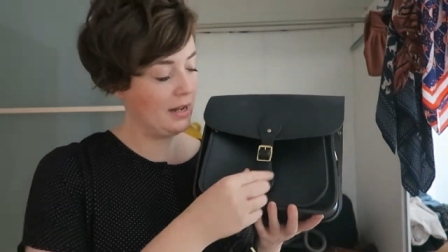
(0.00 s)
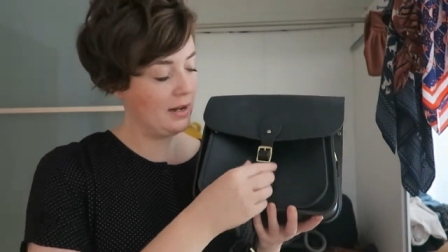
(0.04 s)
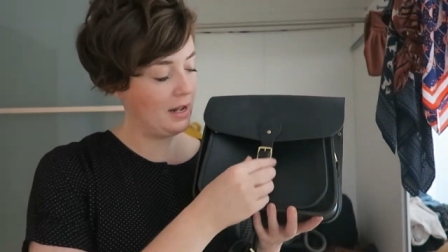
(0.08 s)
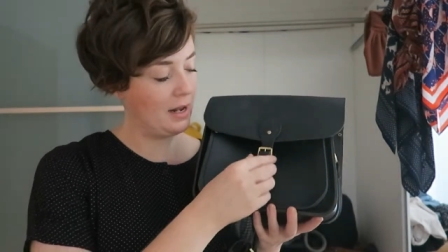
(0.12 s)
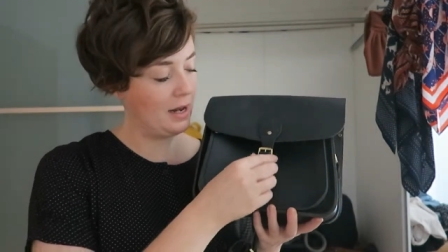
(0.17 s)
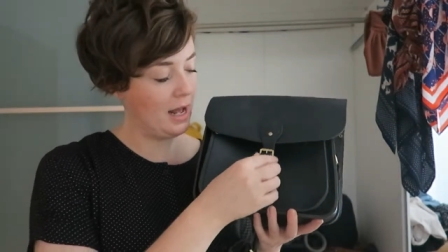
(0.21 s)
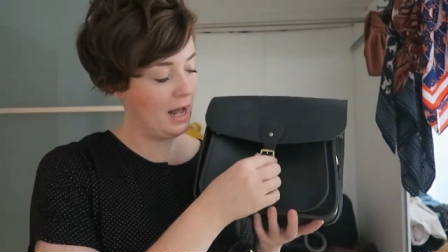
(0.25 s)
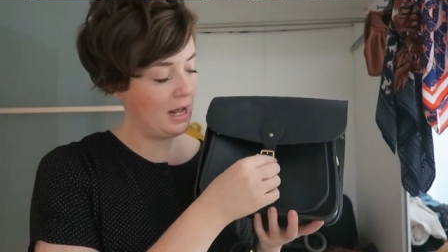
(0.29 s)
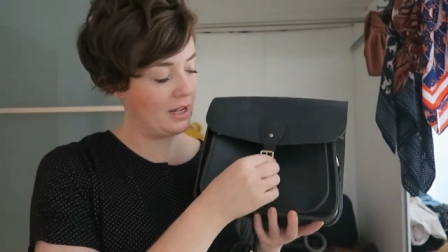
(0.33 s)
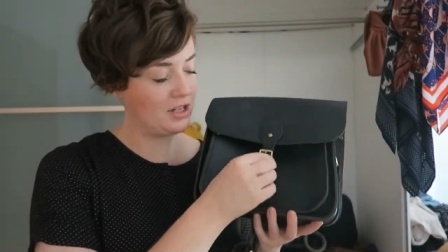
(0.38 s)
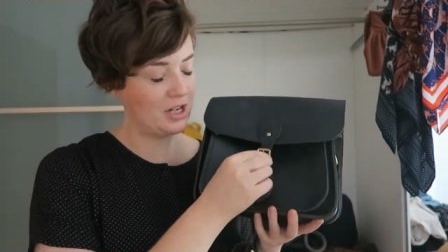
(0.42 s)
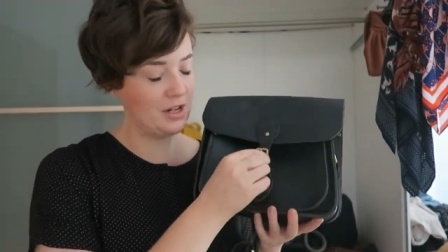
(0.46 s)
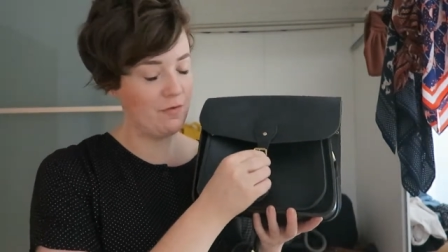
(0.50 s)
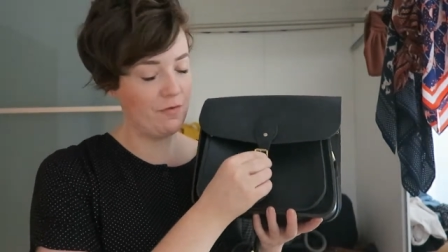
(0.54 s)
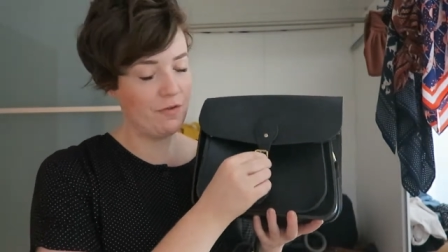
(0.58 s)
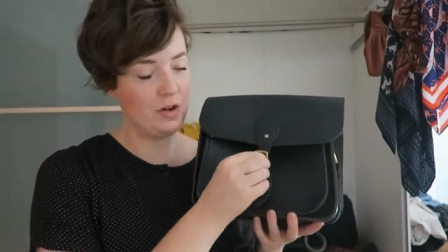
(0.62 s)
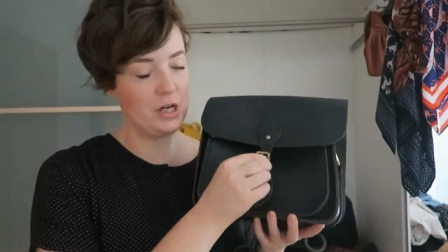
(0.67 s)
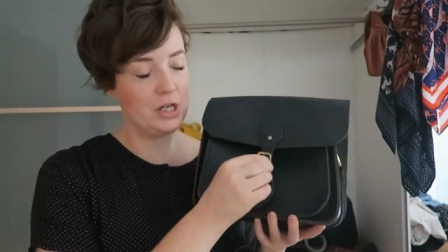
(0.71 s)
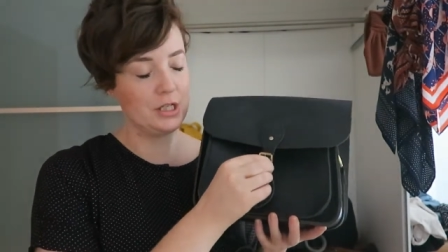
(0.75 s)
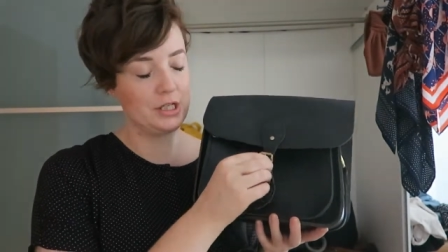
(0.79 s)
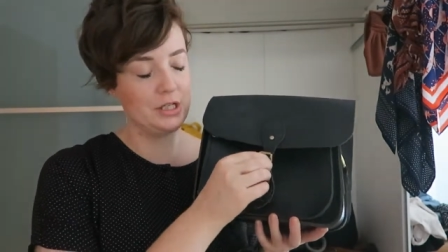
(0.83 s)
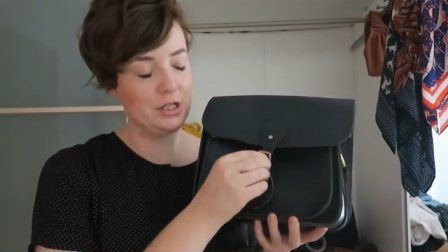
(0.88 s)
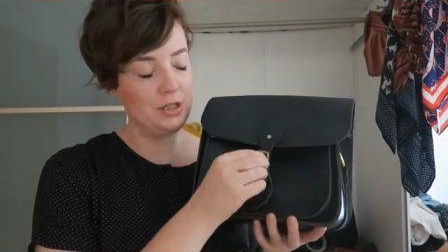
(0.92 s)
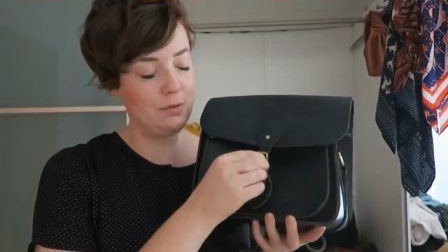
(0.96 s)
and then it actually
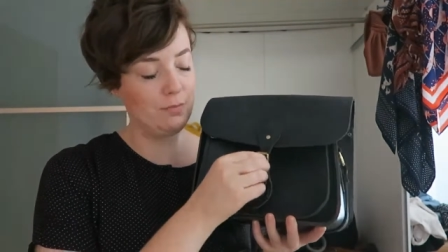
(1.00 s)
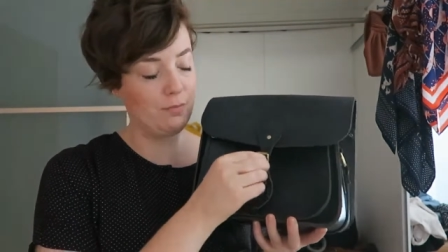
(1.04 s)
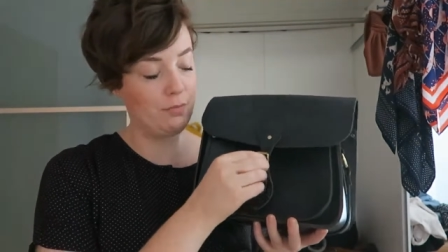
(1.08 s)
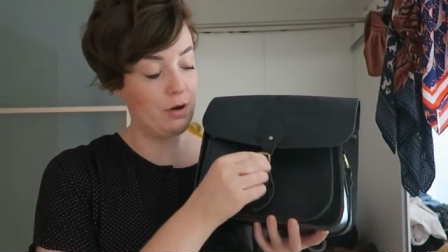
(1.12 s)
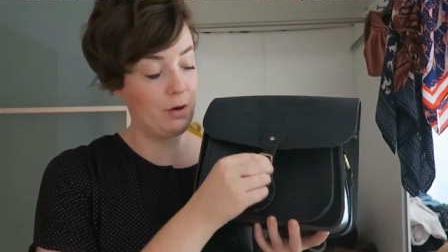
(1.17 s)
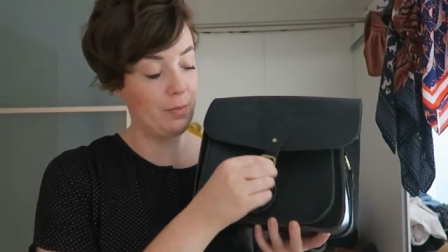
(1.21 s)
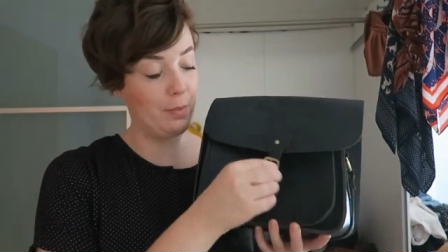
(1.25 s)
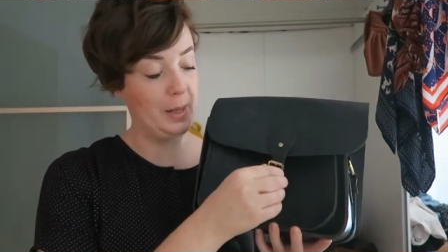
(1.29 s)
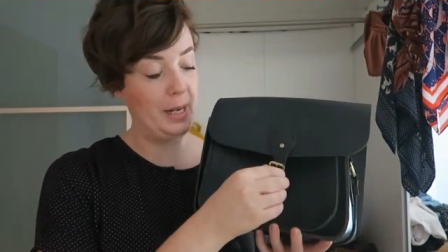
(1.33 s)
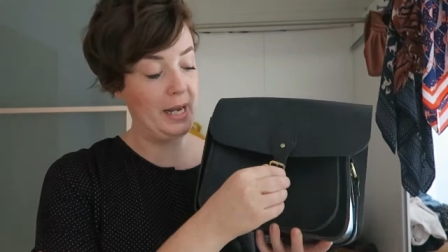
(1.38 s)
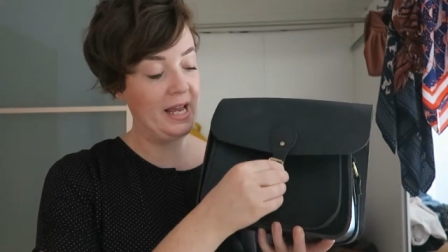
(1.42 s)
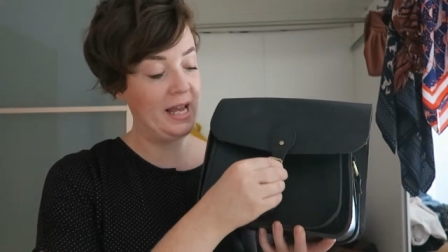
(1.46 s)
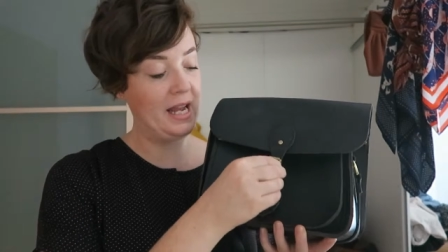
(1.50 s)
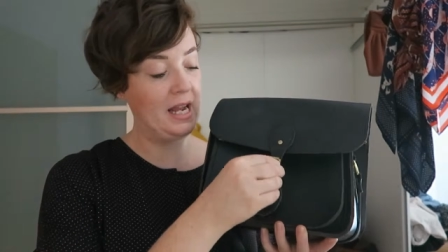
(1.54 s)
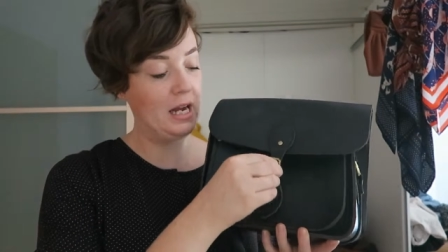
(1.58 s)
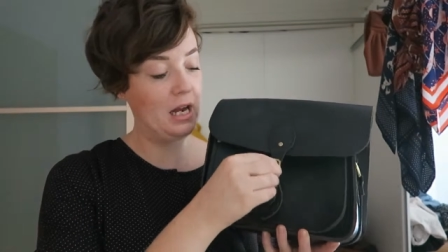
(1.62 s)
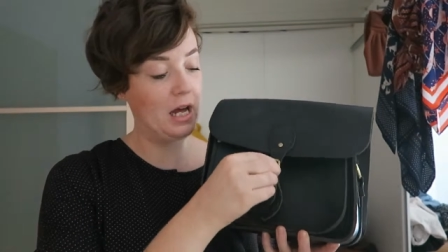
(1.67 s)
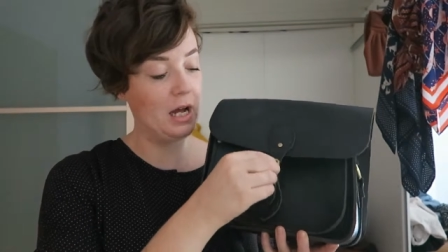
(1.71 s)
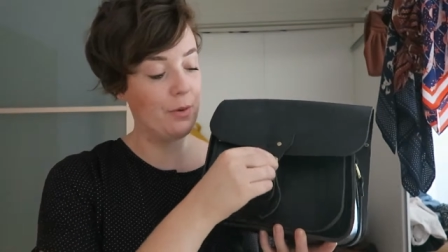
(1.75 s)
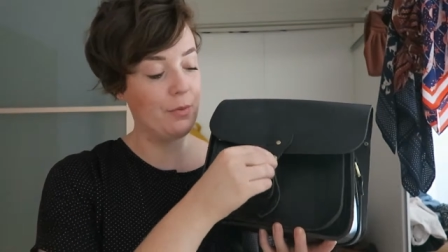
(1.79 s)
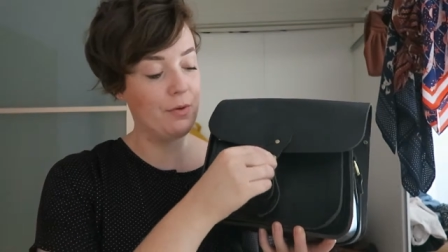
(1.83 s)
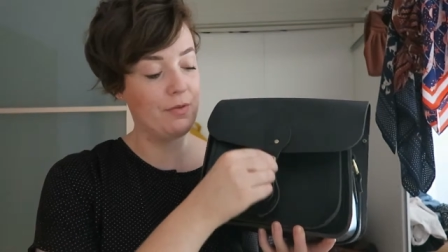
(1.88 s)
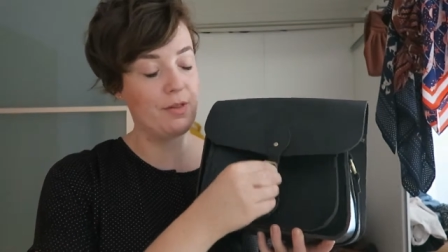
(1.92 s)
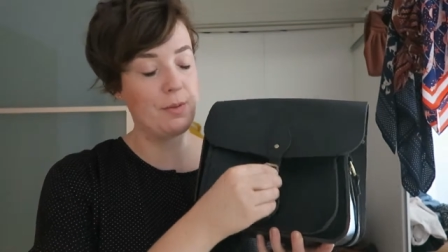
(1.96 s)
fastened properly
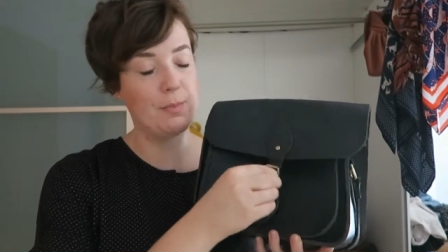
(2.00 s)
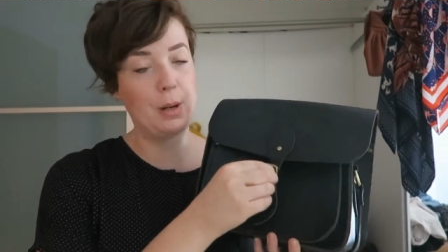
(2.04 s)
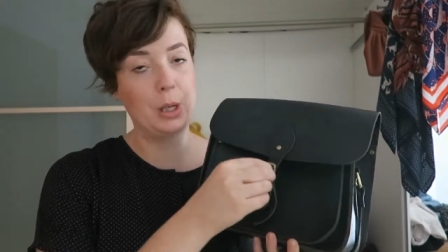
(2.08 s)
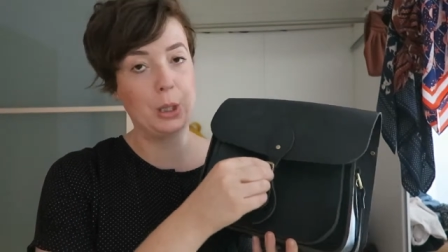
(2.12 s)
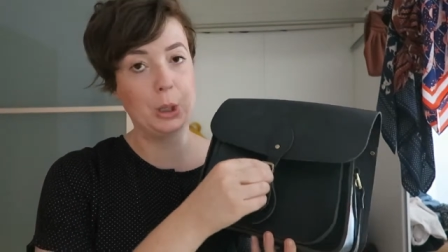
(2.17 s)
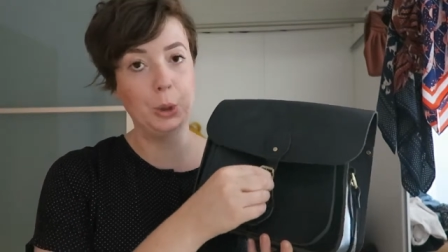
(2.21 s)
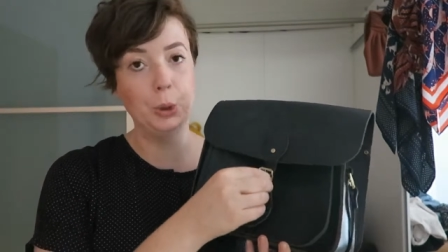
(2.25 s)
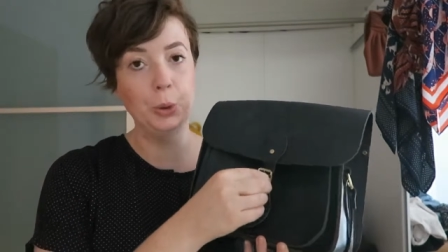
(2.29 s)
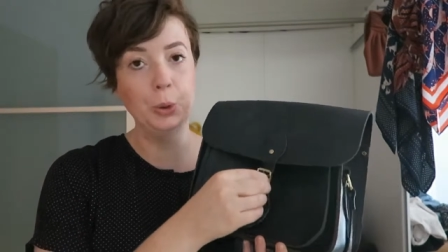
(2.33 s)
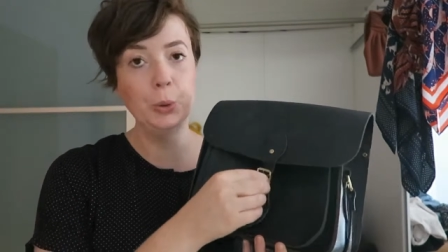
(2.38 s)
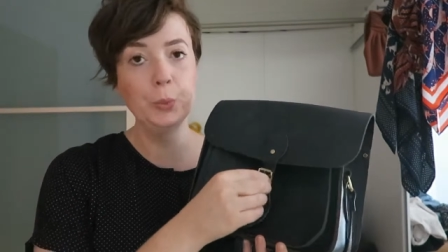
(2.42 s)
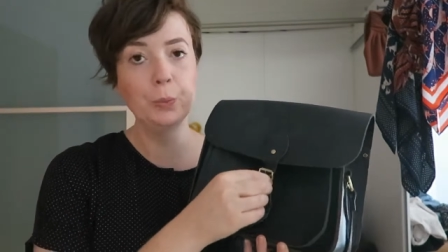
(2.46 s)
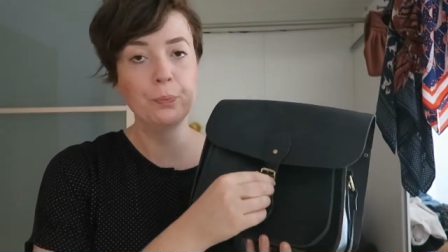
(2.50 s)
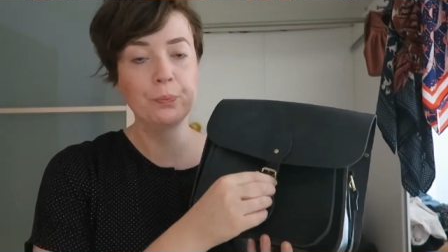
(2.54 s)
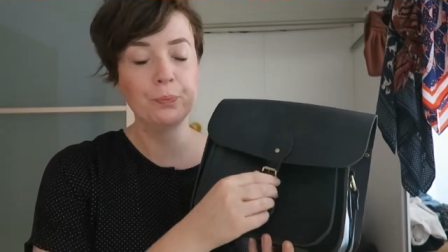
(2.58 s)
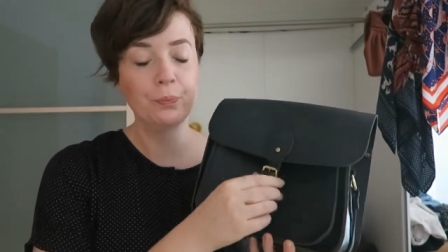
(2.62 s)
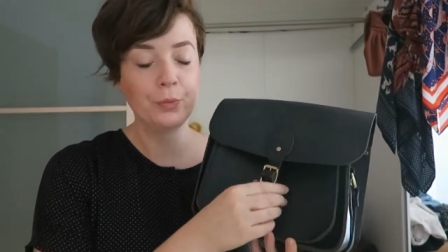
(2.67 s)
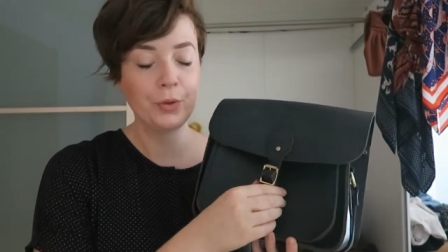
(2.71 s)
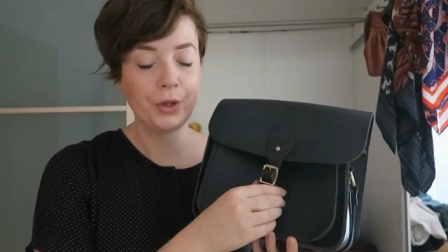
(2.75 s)
like with the buckle,